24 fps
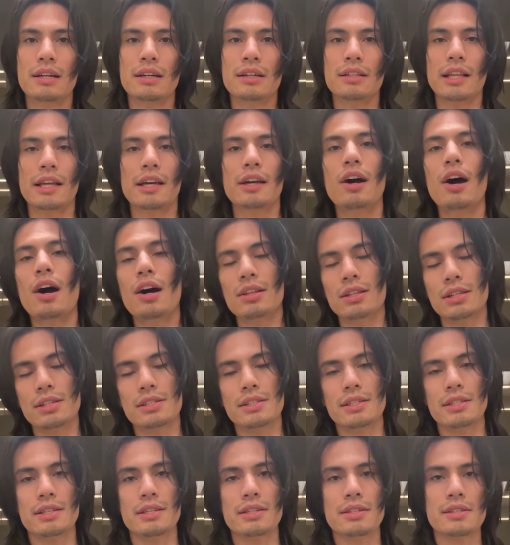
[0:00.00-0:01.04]

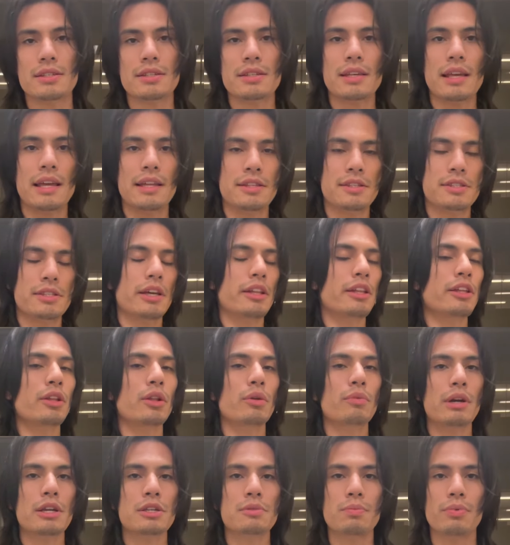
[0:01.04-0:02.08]
glycolysis, and cellular
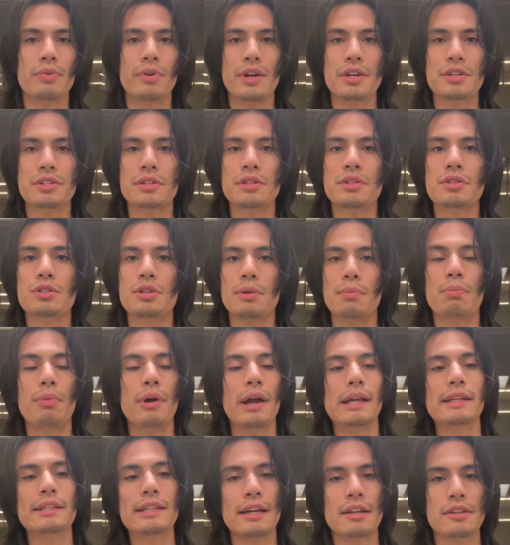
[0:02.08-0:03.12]
respiration to
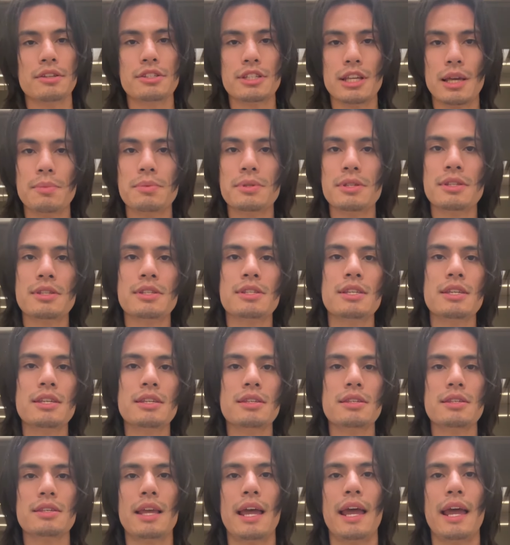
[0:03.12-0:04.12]
break down substances